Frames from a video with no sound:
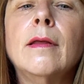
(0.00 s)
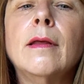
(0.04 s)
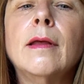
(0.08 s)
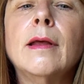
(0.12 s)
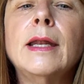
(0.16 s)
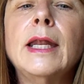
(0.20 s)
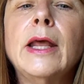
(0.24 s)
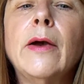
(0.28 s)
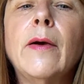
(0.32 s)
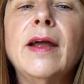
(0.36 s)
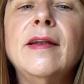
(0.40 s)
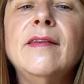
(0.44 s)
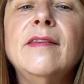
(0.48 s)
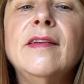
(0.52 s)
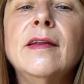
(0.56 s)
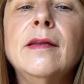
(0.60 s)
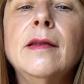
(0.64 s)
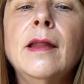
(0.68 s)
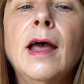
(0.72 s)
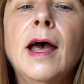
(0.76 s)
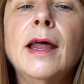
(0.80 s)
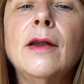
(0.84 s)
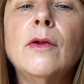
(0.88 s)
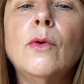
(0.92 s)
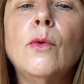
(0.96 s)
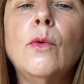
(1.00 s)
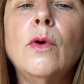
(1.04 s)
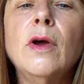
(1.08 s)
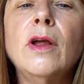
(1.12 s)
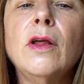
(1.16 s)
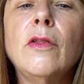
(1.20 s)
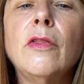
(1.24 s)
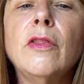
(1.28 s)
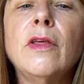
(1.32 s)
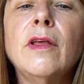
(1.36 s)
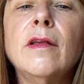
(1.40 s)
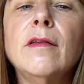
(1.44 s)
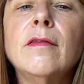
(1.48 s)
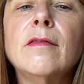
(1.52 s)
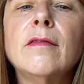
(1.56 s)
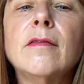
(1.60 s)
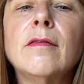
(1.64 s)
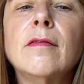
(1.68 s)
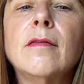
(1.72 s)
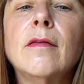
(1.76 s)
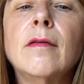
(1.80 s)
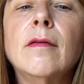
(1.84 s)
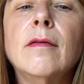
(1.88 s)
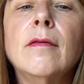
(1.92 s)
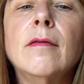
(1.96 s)
Now I did not oil
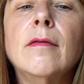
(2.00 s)
this.